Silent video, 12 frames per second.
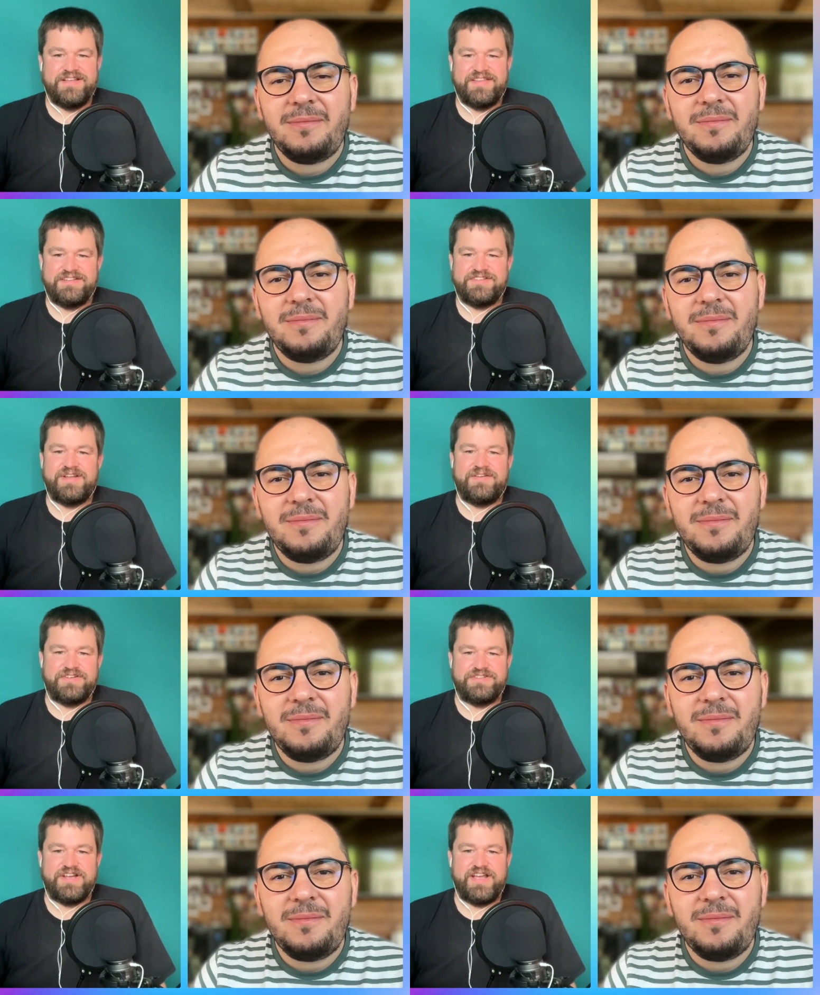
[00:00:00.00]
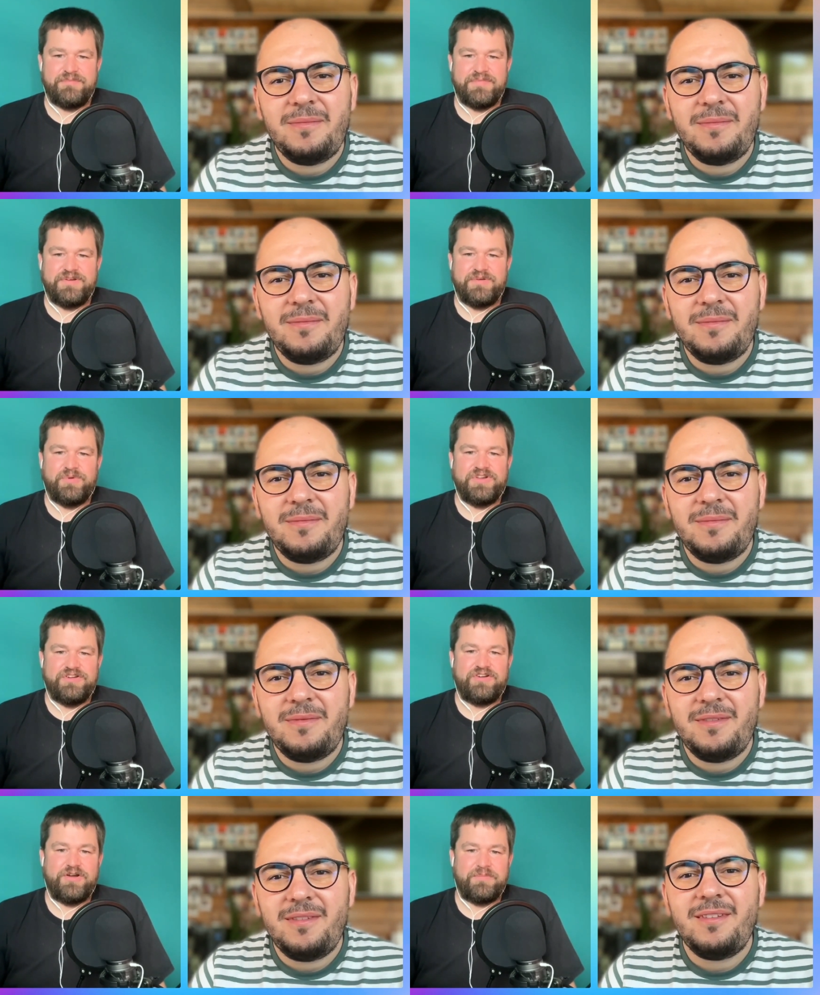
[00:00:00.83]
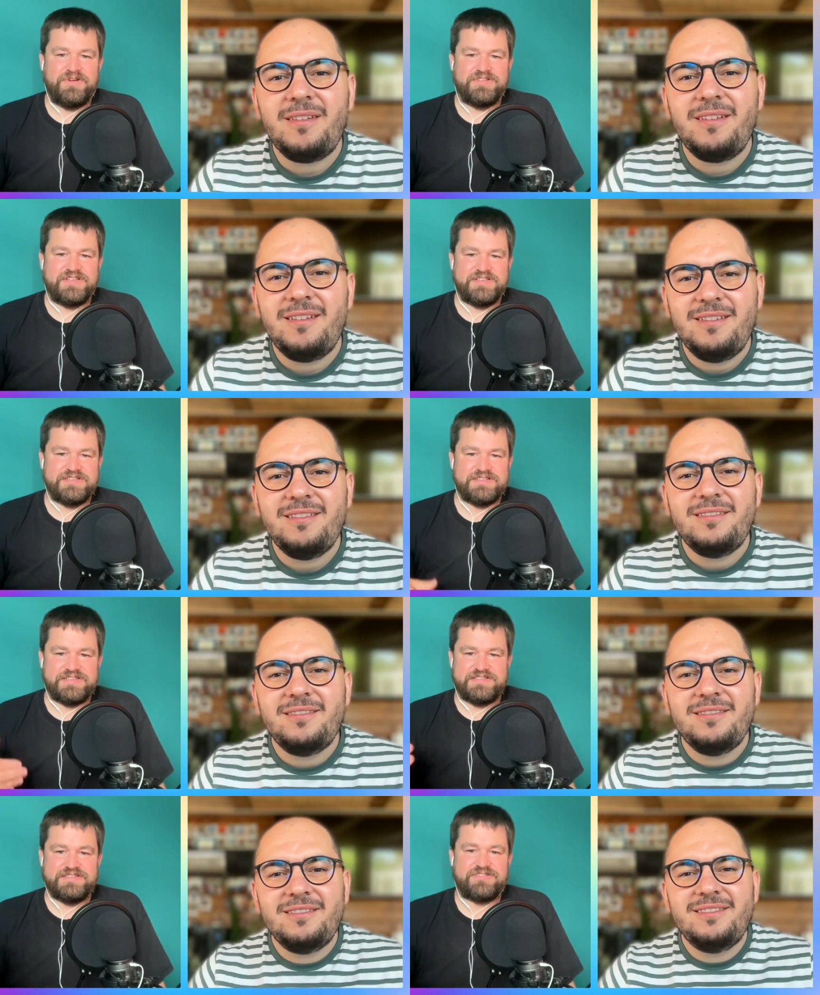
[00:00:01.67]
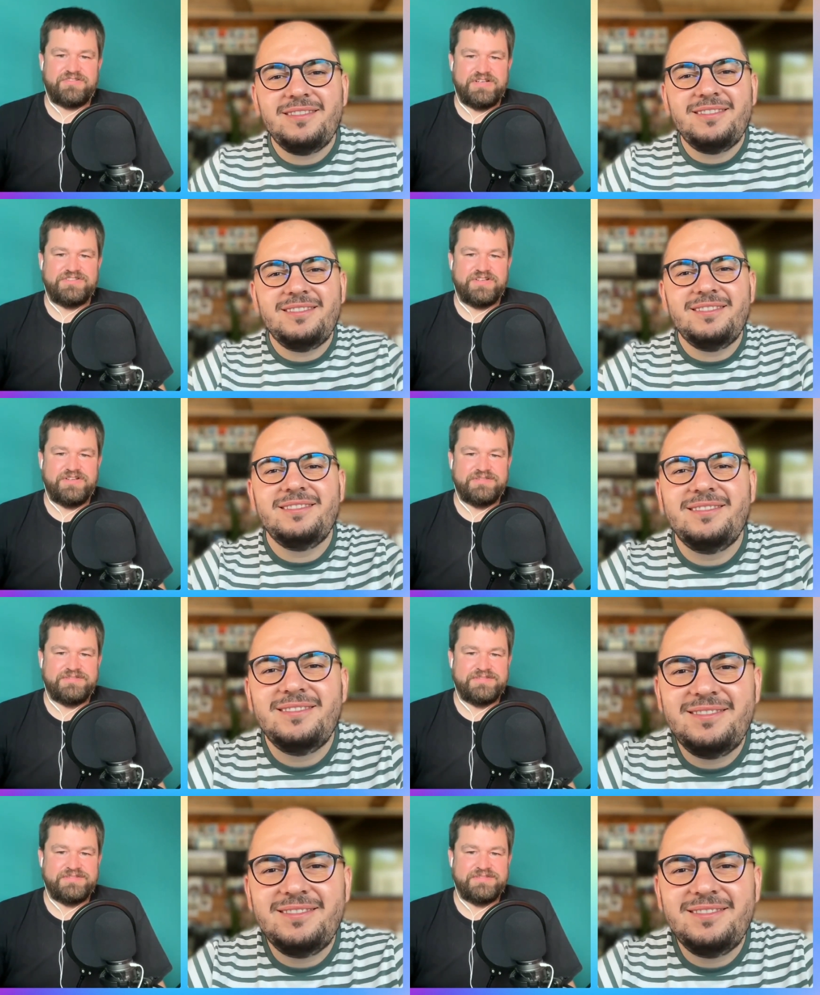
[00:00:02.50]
Speaker 1: They do have a gem, and what Urlbox does is it's a screenshot